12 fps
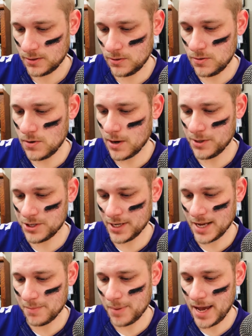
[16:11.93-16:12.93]
Ooh, I wish I
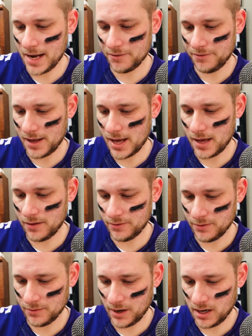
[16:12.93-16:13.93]
got pack five,
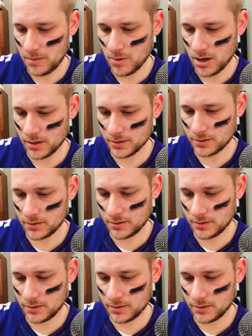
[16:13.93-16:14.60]
Randy Moss.